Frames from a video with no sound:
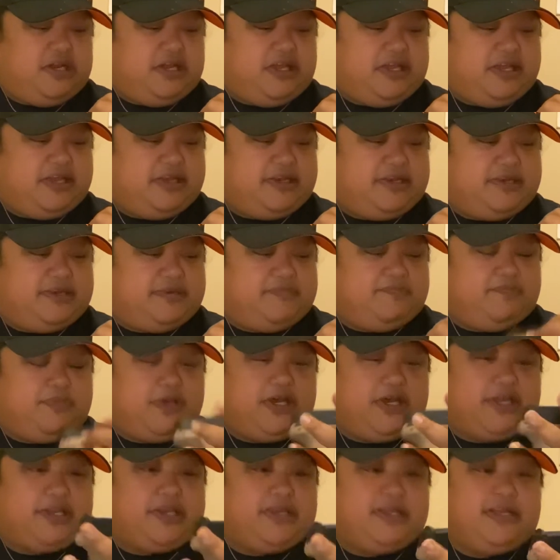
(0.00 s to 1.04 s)
And
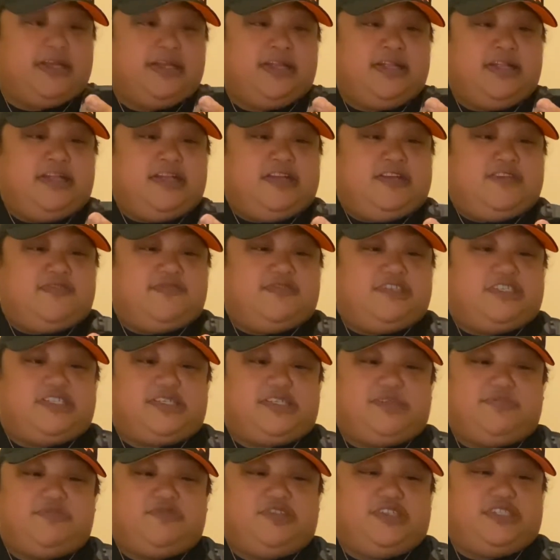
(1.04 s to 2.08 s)
but for
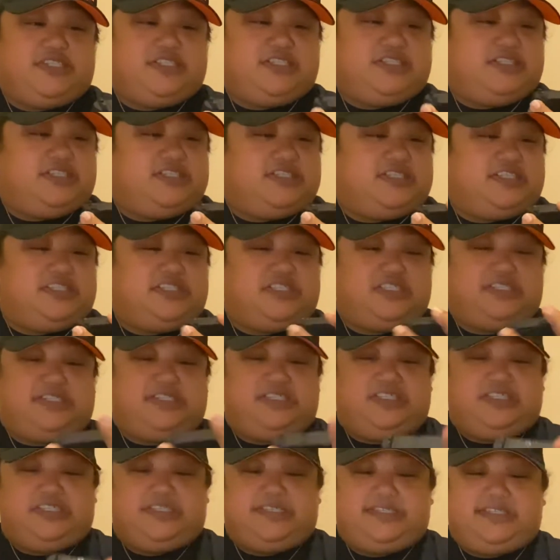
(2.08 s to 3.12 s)
some reason, this
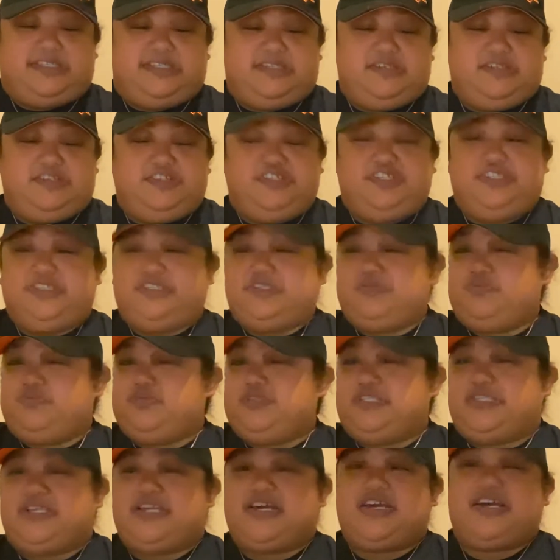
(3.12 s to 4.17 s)
just just
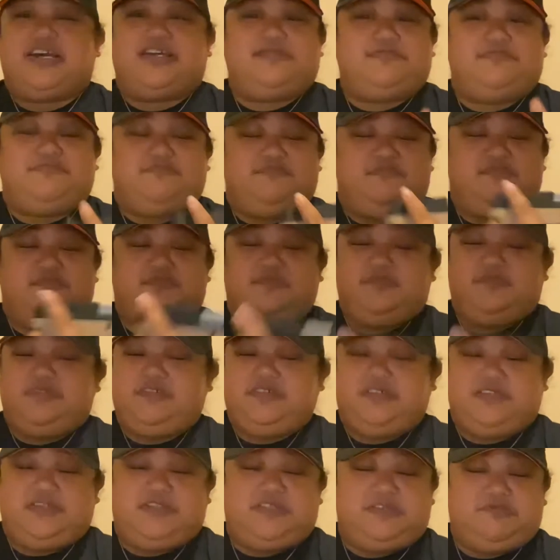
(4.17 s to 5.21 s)
was not
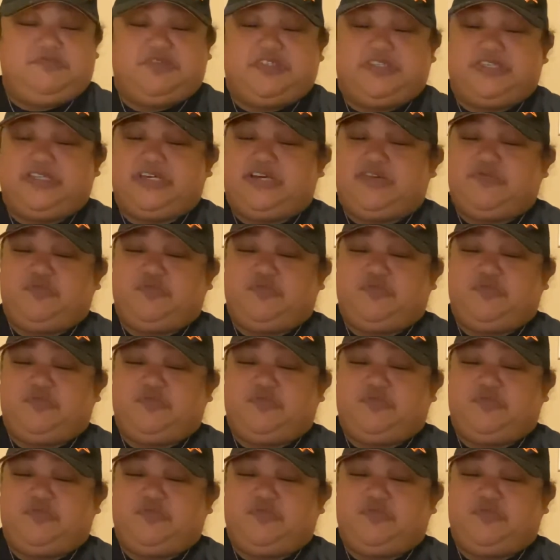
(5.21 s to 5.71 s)
just was not